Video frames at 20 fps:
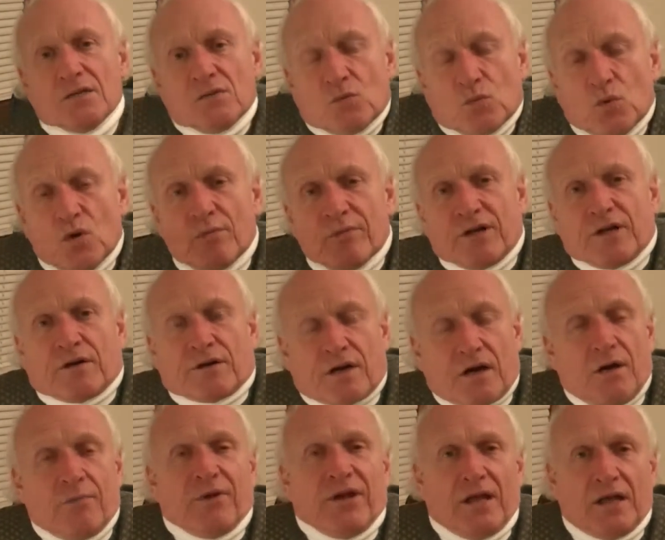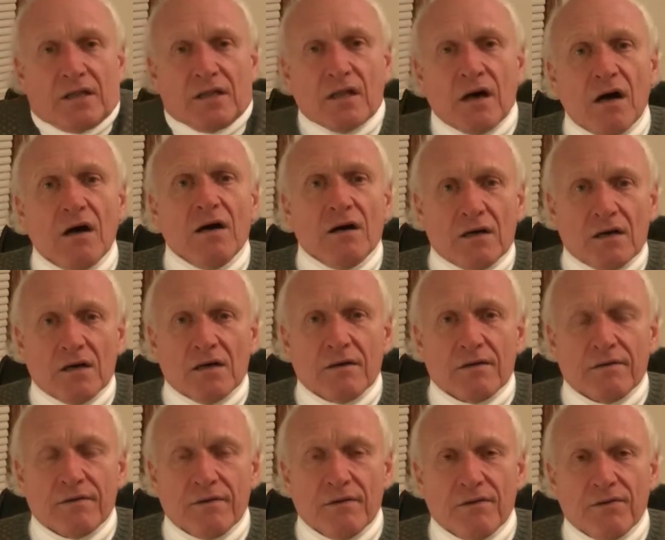Women are coming along.
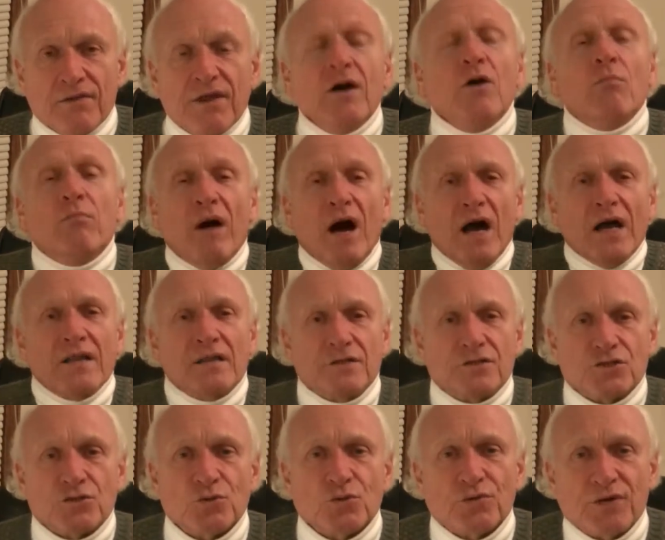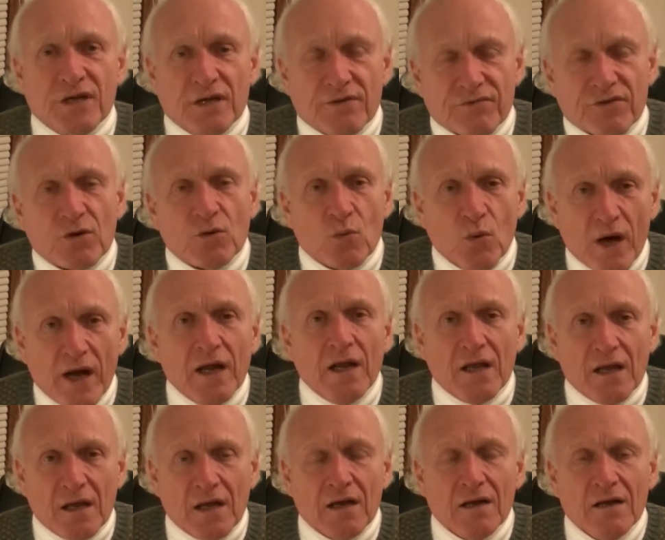They'll buy the jewelry if they're
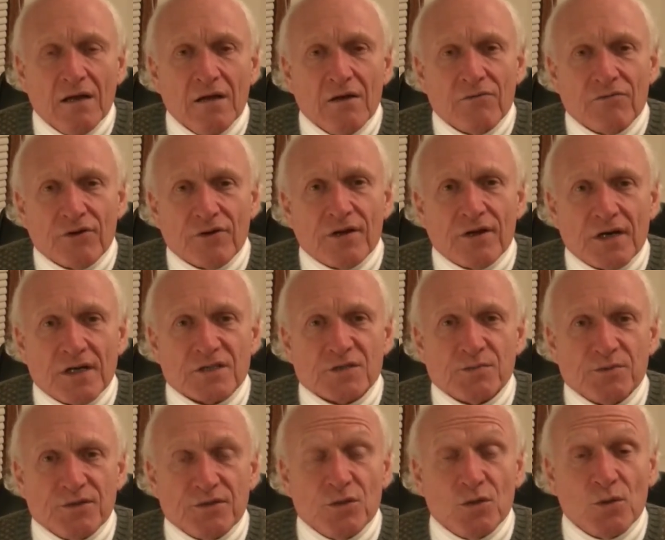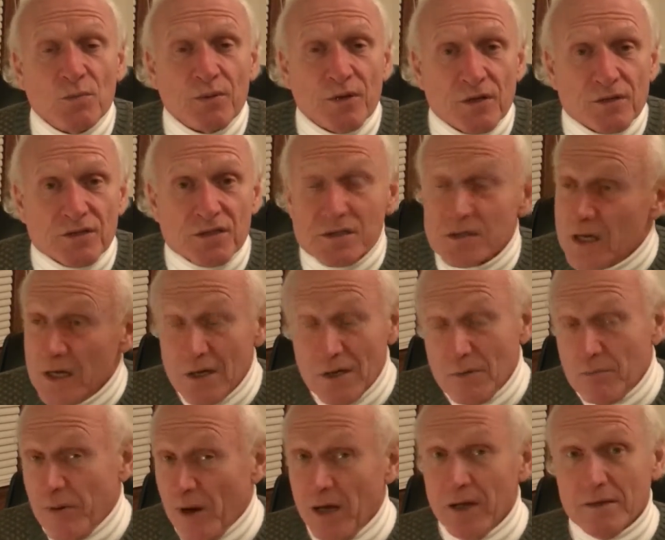waiting for their husband to do a purchase.
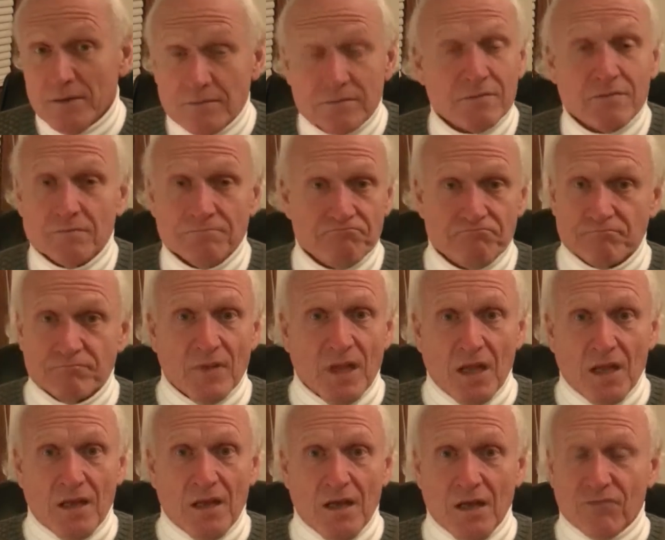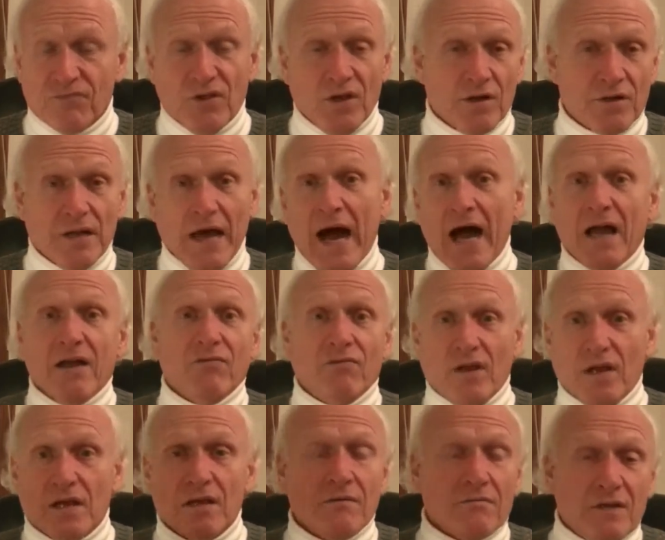But if they're
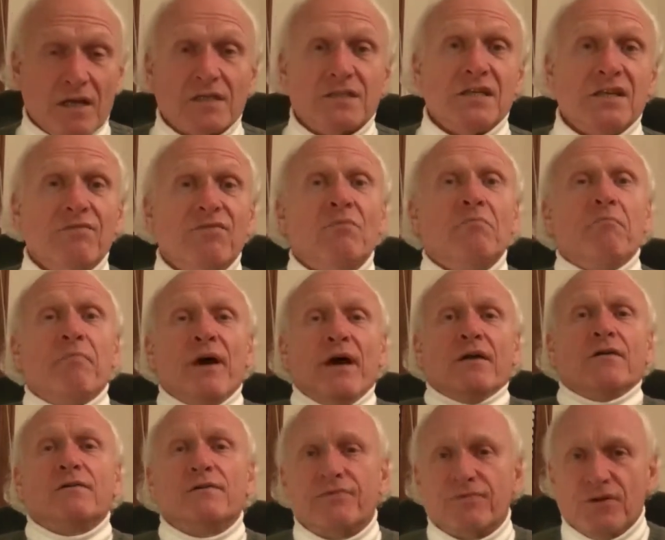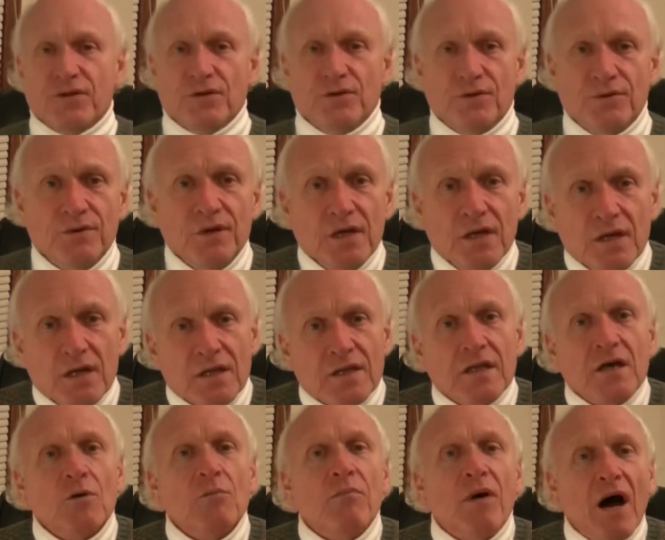diving, that's even better for you.
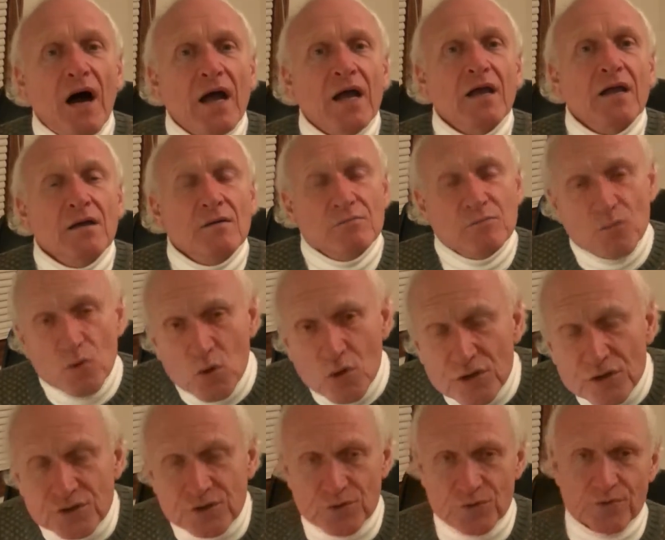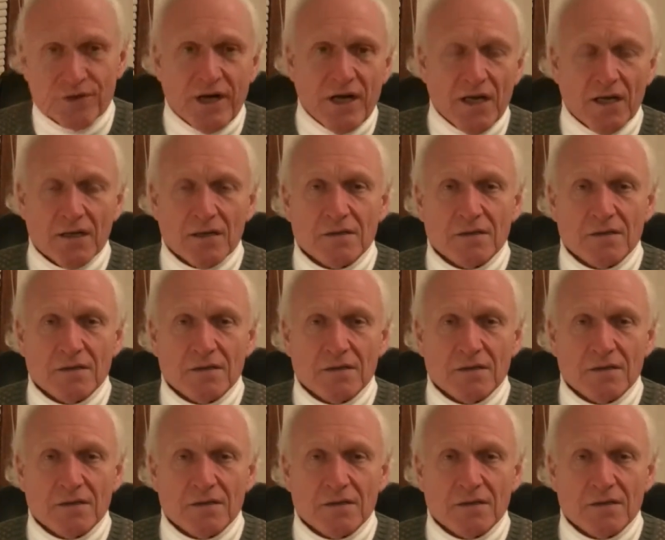They'll buy more jewelry.